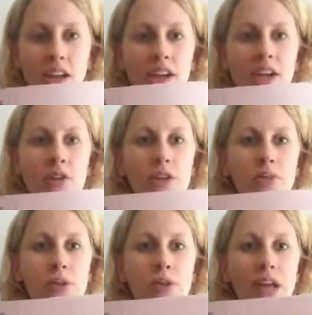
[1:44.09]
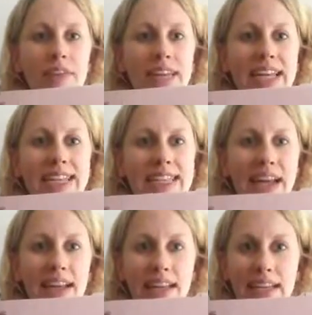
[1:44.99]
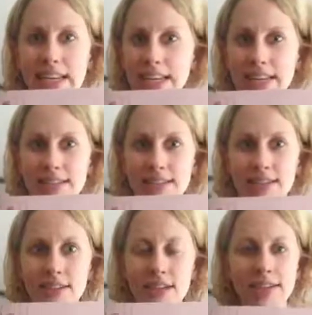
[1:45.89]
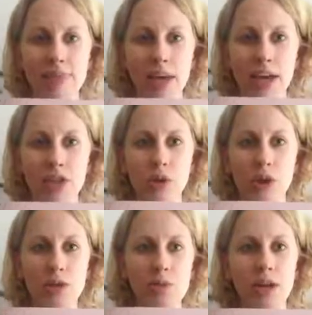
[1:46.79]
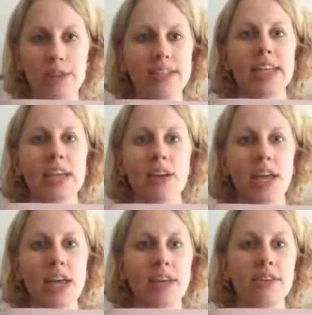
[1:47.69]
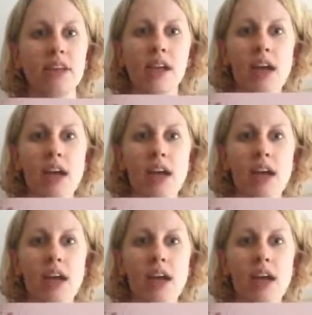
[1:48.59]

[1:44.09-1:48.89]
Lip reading: Alright, notice we don't have any silent E's in Spanish. You always pronounce the E on the end.